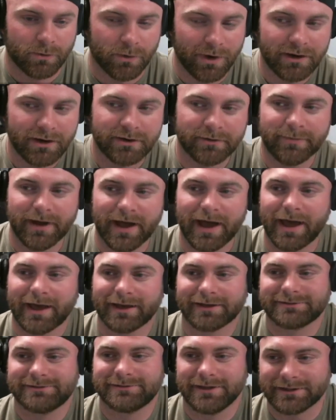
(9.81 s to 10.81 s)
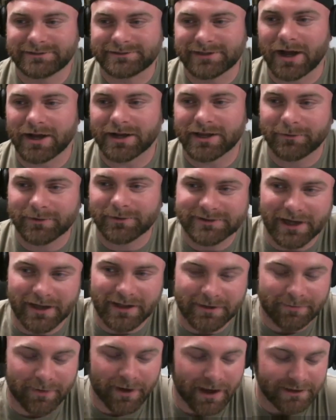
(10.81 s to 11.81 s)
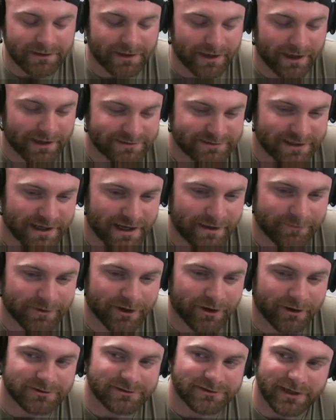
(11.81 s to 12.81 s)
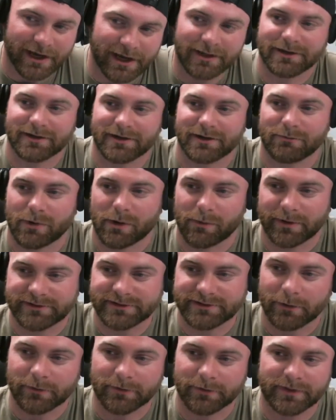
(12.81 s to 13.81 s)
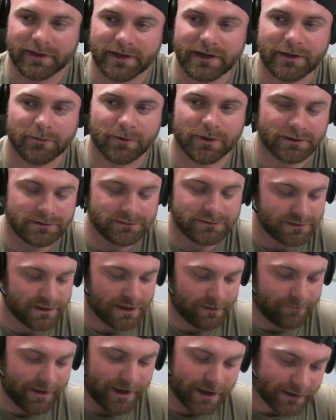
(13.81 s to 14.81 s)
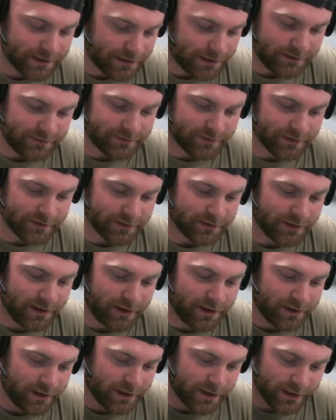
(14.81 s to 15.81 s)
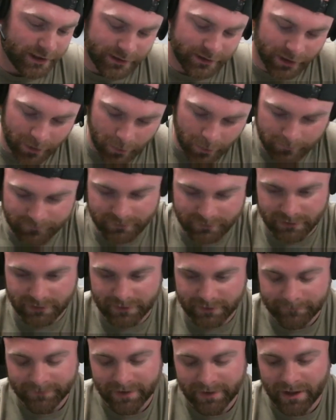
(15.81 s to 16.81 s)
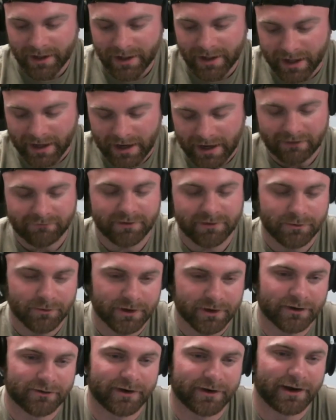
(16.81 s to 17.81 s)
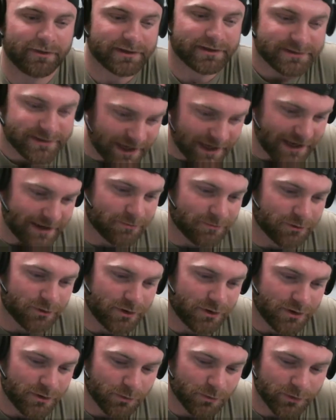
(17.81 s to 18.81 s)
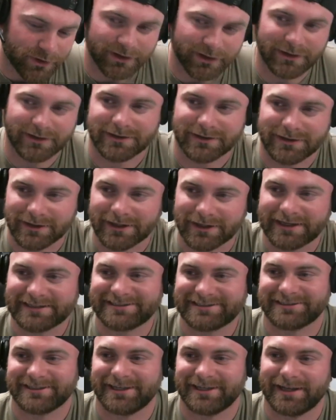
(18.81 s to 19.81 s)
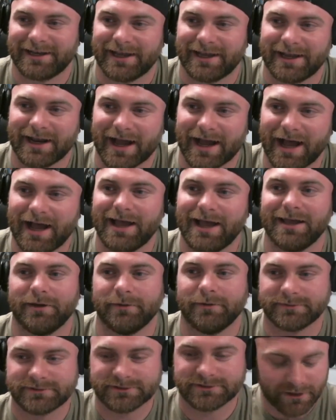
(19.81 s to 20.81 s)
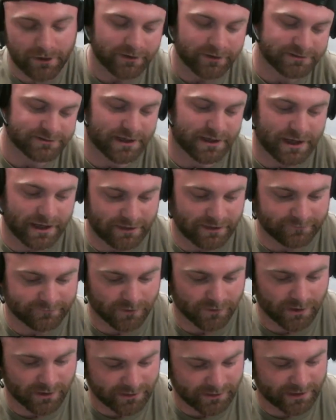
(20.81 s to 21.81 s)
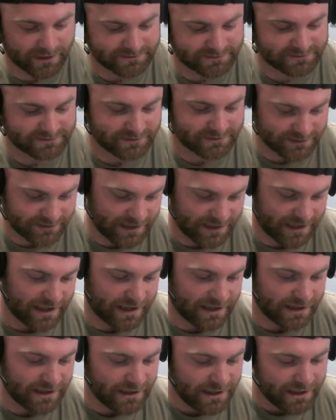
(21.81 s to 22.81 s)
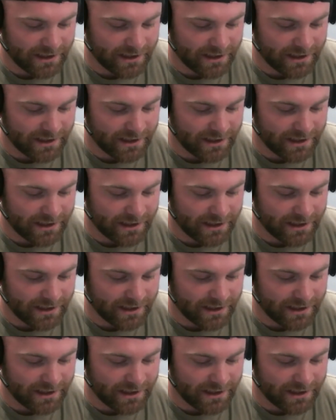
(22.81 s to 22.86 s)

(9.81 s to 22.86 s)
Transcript: Welcome back to the Talking with Taylor podcast. I'm your host, Taylor, where we talk with anyone about anything, and hopefully everyone around the table will listen. And I am so excited for our guest today.